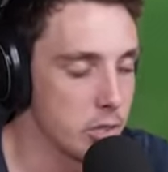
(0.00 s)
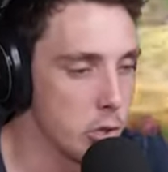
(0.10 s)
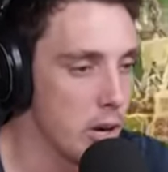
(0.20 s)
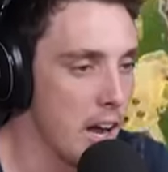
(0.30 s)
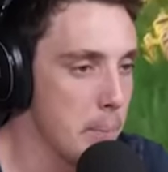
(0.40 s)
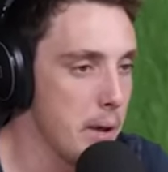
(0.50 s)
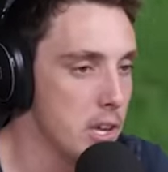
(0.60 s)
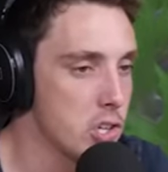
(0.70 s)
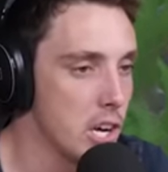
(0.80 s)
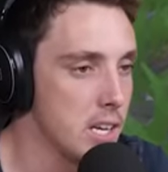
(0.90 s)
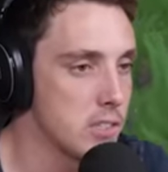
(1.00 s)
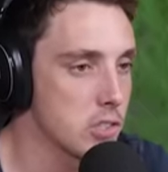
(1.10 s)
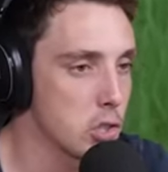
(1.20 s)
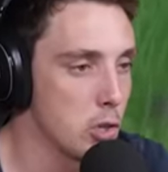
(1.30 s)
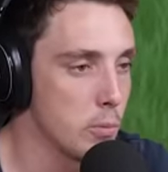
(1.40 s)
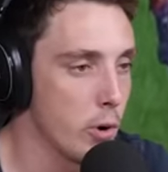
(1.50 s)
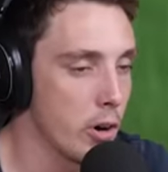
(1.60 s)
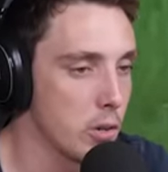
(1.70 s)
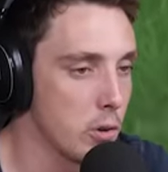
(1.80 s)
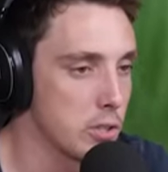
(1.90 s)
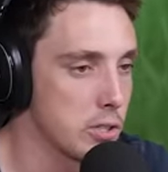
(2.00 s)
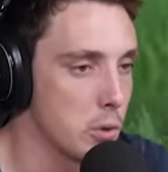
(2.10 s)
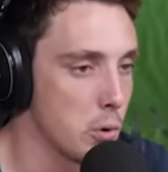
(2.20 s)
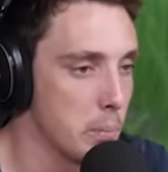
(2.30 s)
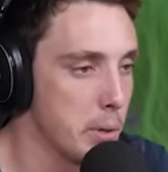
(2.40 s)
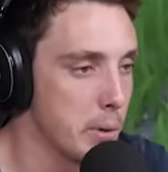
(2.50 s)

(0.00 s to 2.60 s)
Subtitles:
Shoot RPGs, shoot rocket launchers at all the